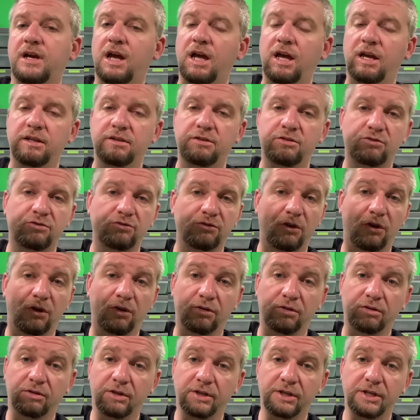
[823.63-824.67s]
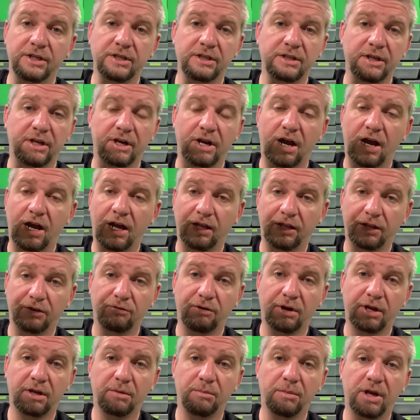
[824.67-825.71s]
I strongly and highly
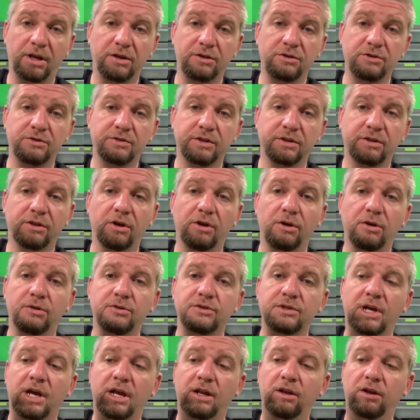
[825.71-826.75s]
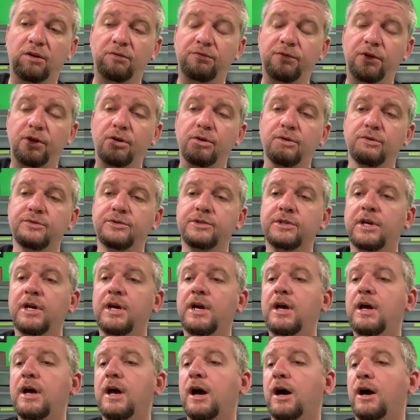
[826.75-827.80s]
recommend using those. I love those.
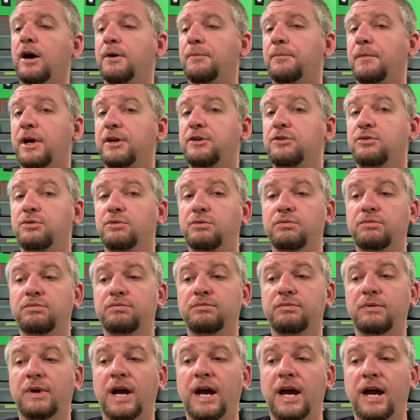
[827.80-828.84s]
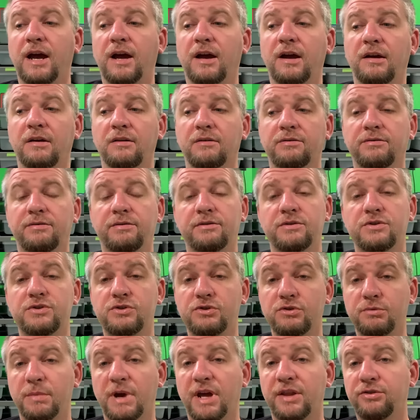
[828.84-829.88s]
I do have
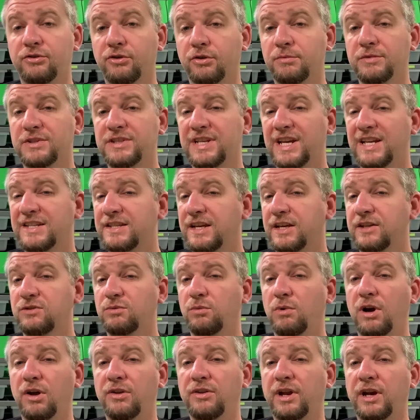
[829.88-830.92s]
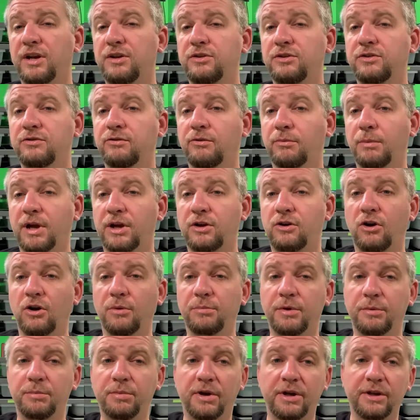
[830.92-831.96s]
ZooMed thermostats as well that I use for my
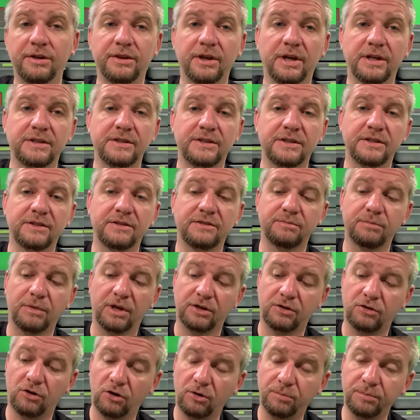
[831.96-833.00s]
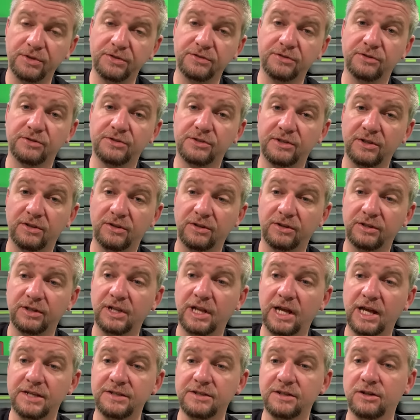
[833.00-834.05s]
carpet pythons, since my carpets are still in
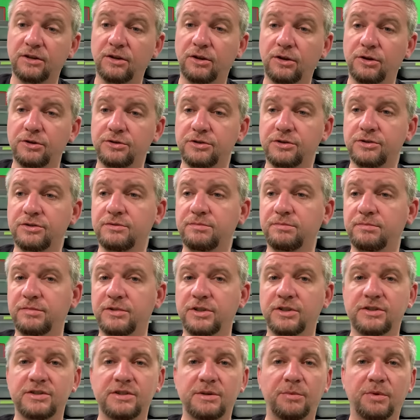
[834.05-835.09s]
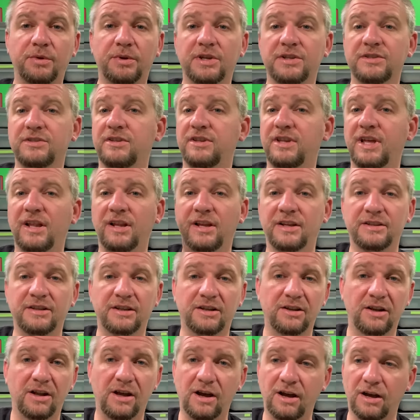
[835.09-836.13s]
glass enclosures, just simply because they like to
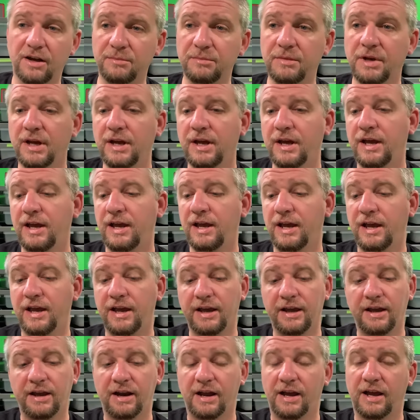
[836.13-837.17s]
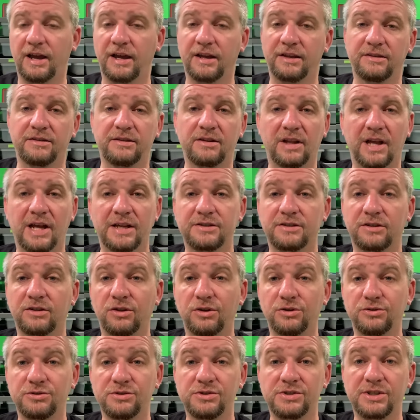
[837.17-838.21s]
climb, and I had glass
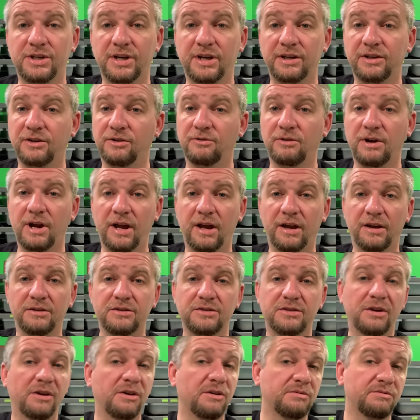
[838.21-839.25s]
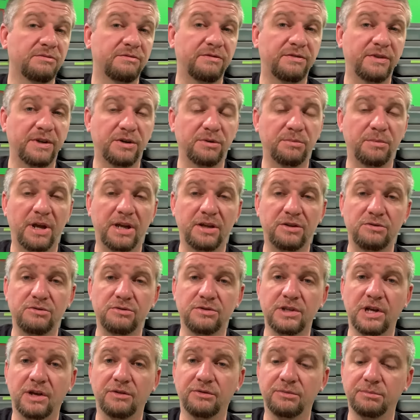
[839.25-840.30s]
enclosures sitting around, so figured make
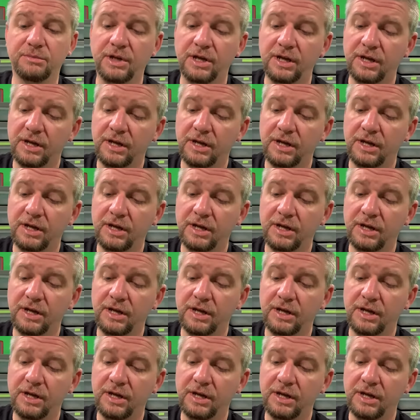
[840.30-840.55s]
use of them.